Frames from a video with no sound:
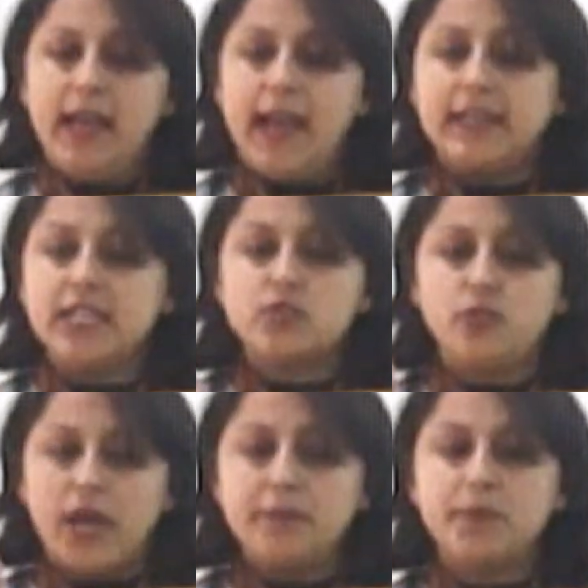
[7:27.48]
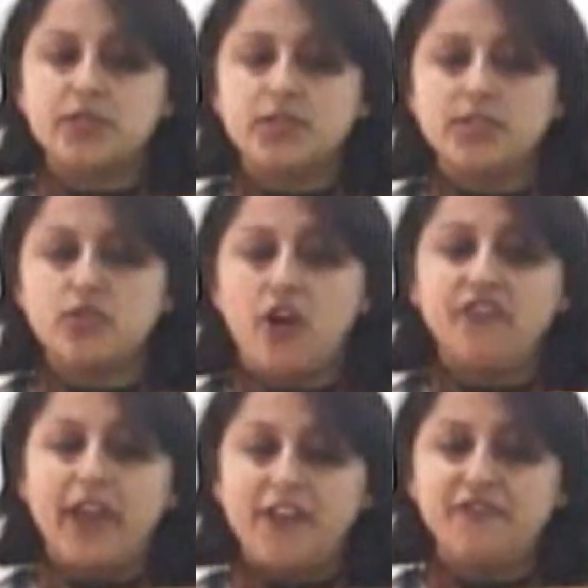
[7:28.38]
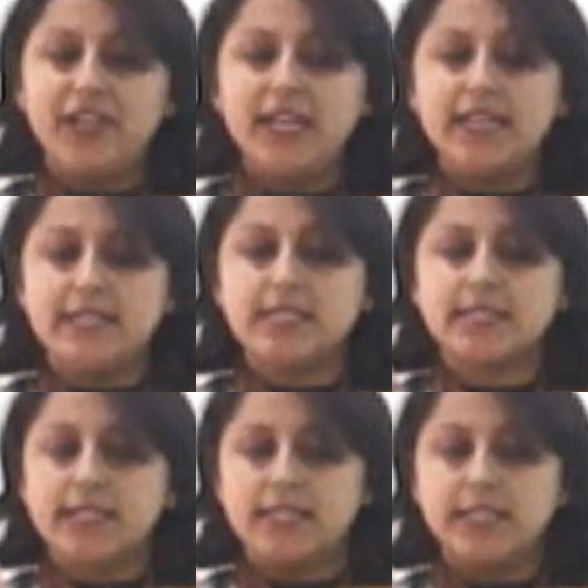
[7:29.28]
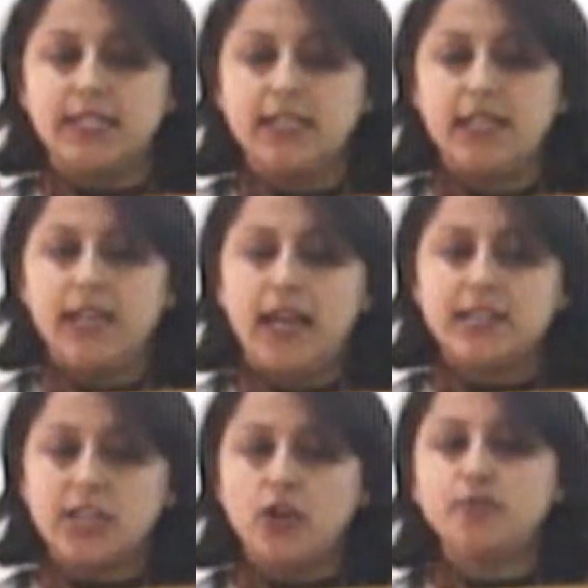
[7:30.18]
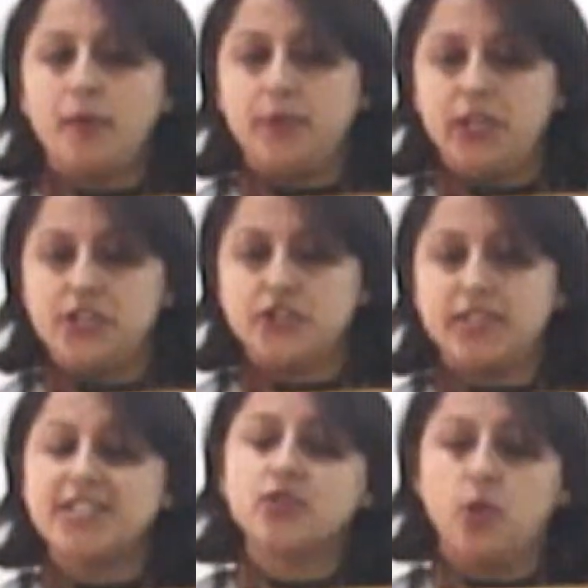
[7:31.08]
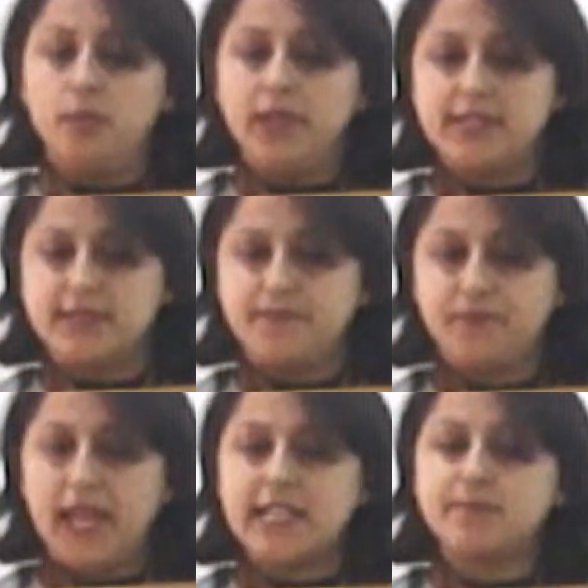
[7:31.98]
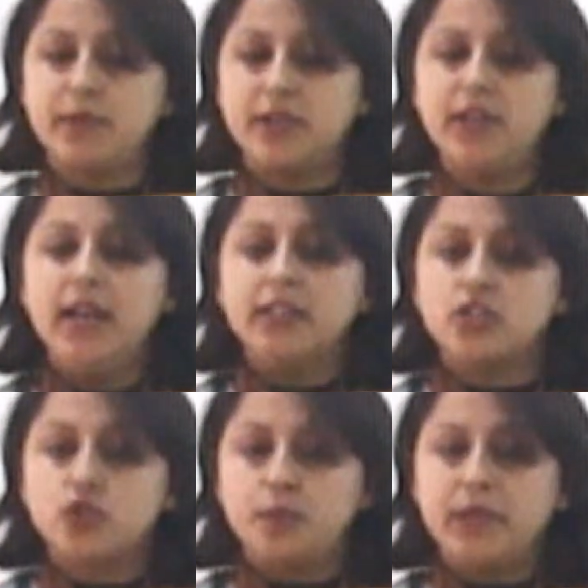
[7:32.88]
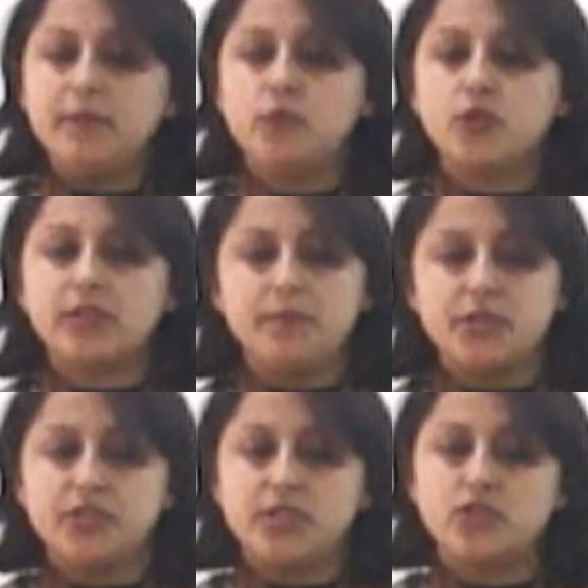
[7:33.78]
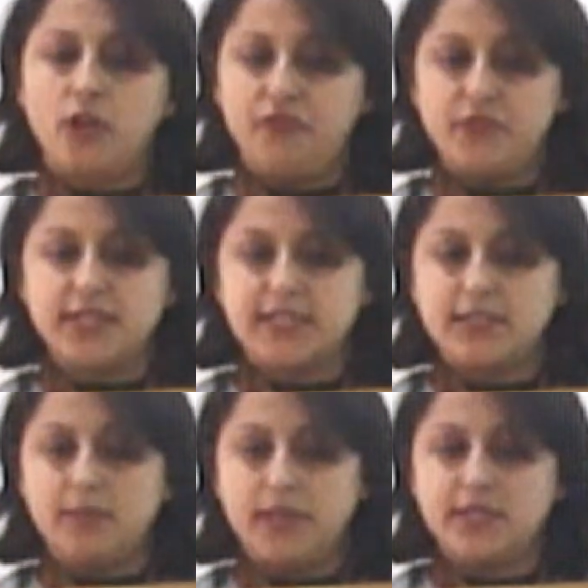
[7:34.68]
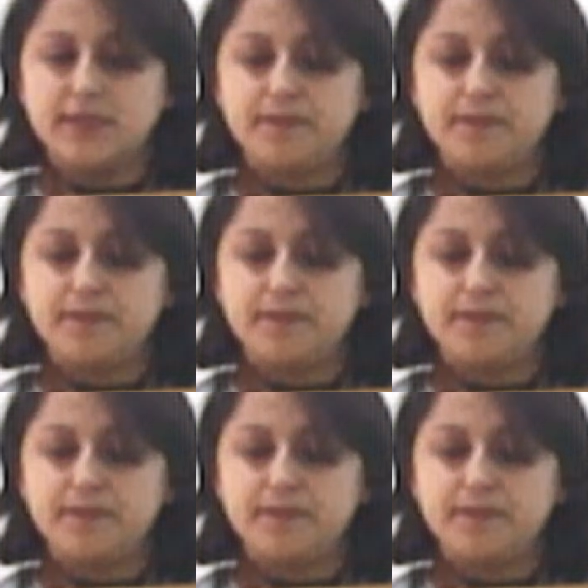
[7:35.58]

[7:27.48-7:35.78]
At least 1% of every Indian city and town population is homeless, as per the Supreme Court Commissioner's Office estimate.